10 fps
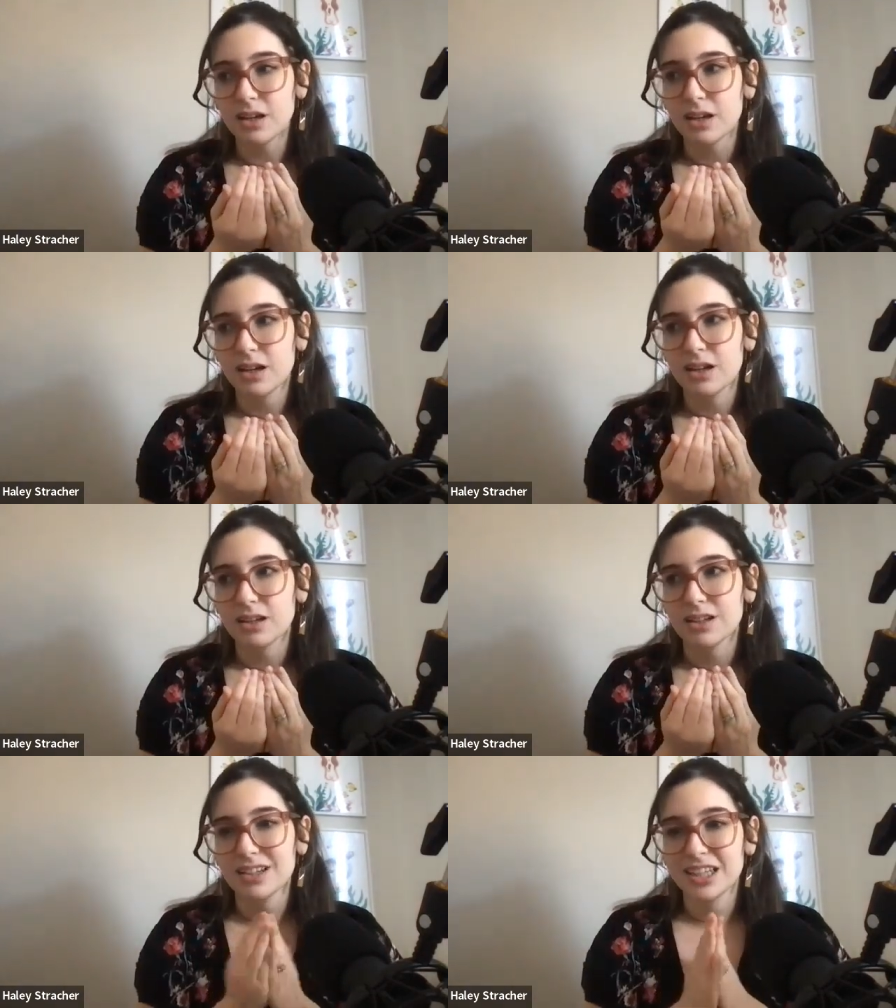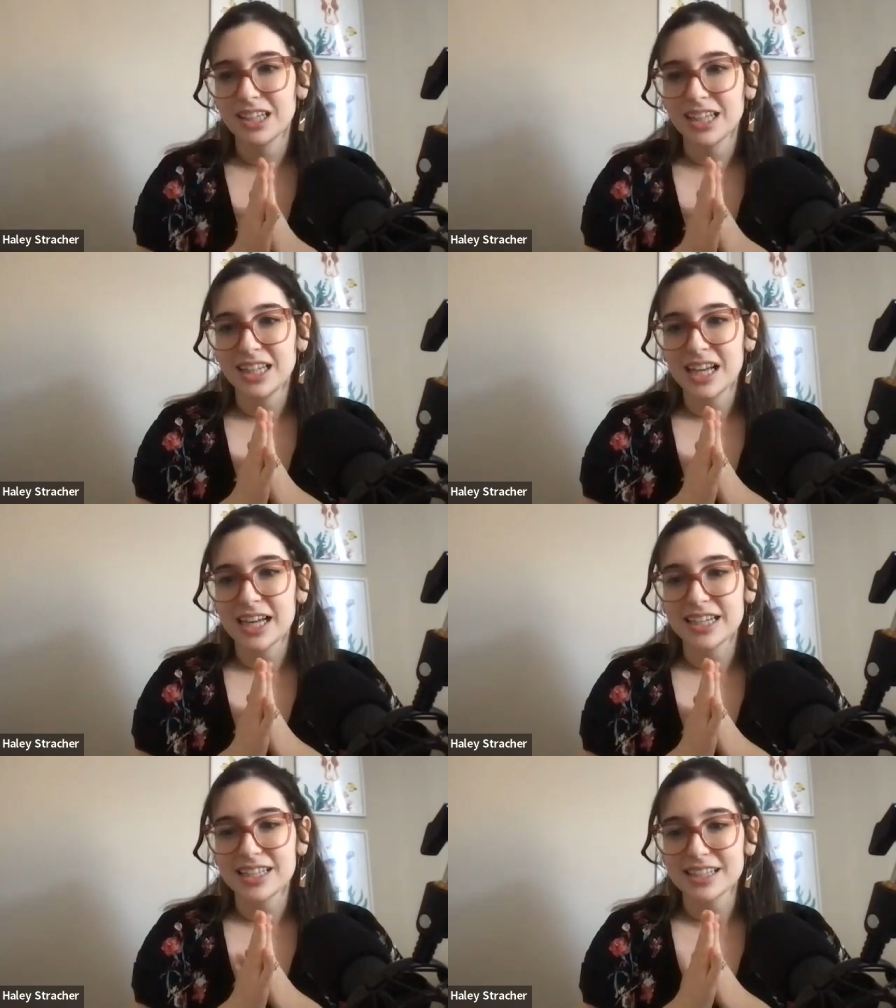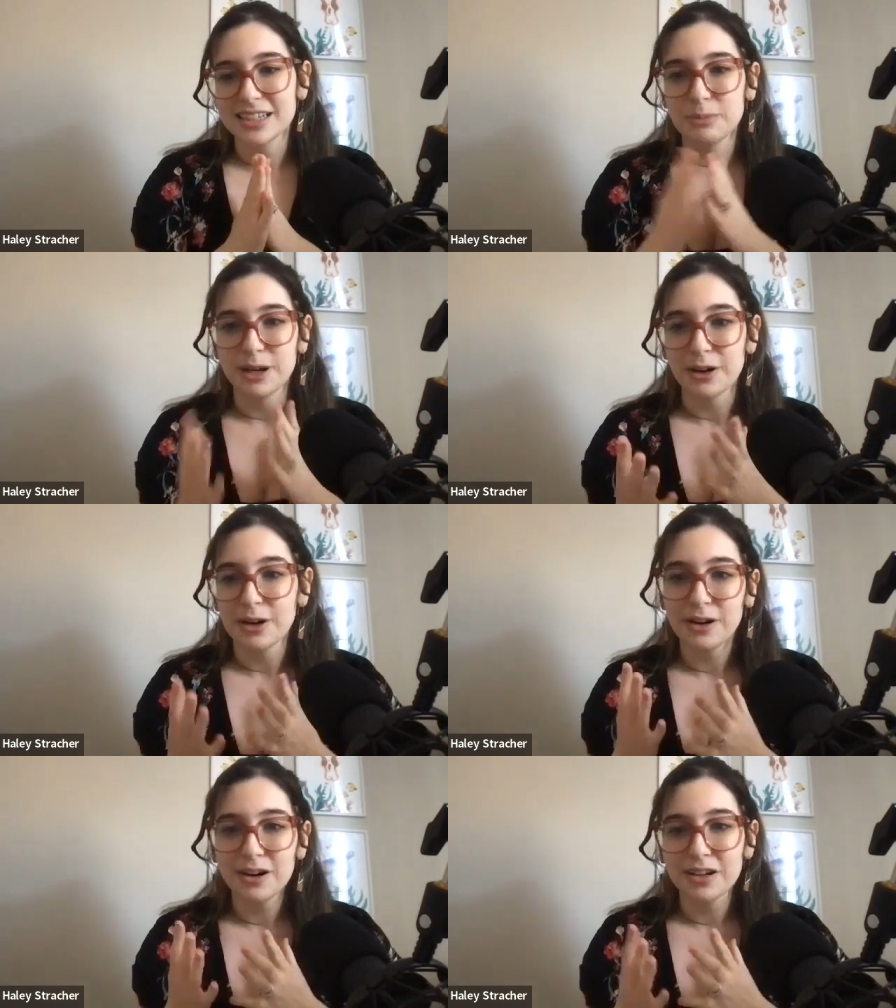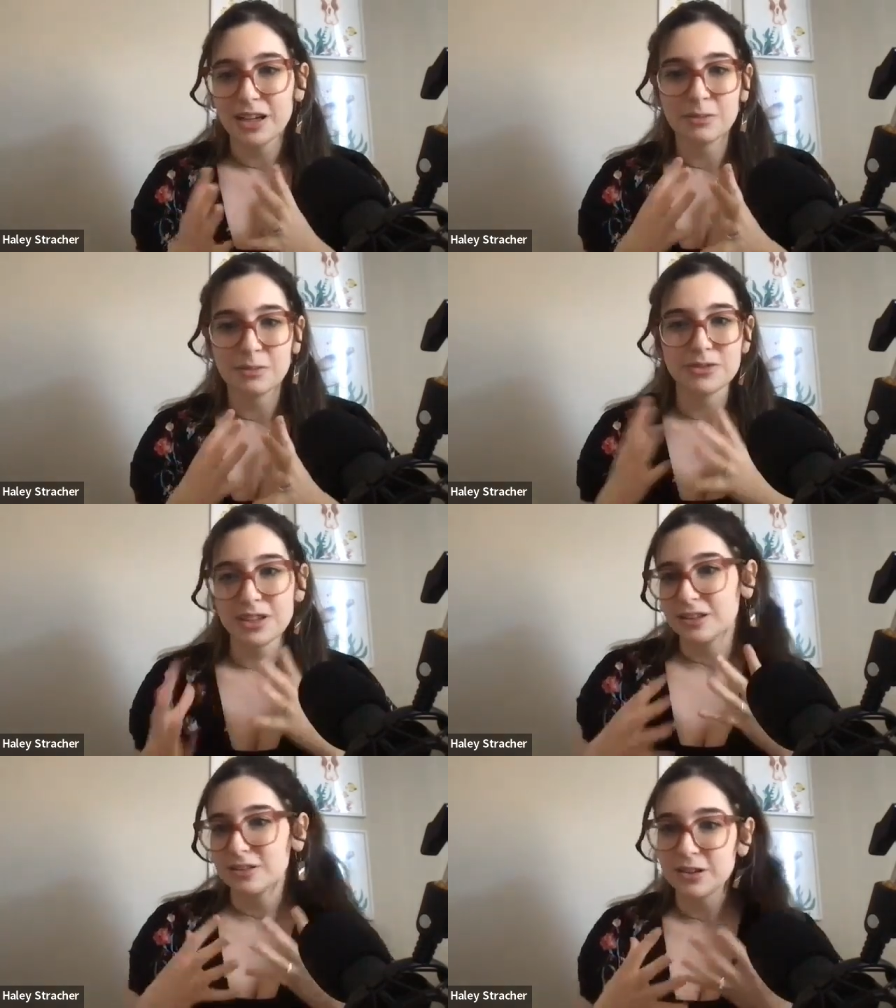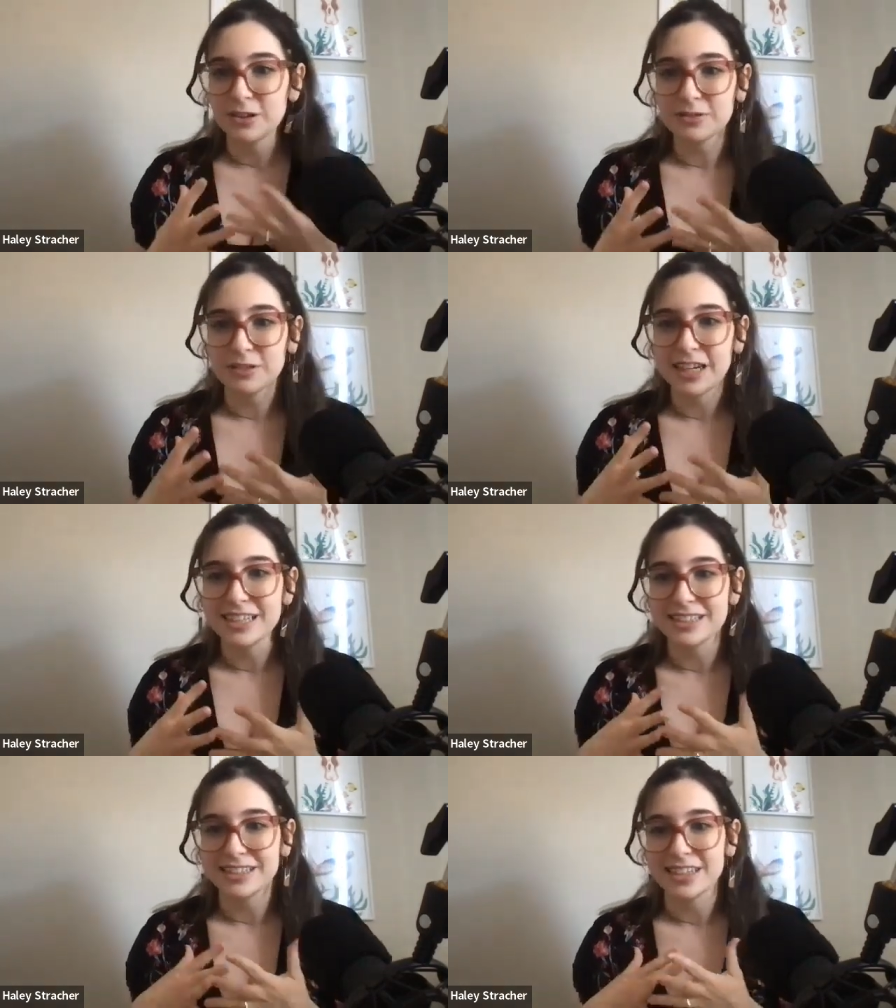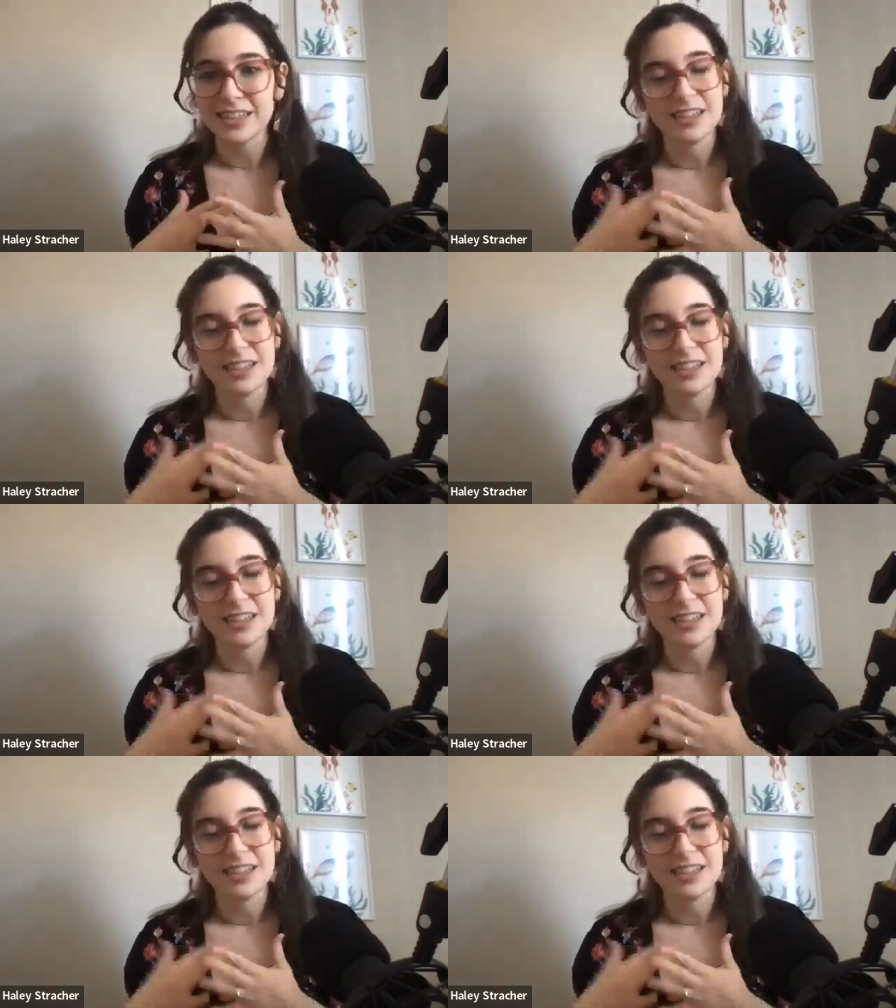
I uh, i guess like a barrier a game of telephone right to like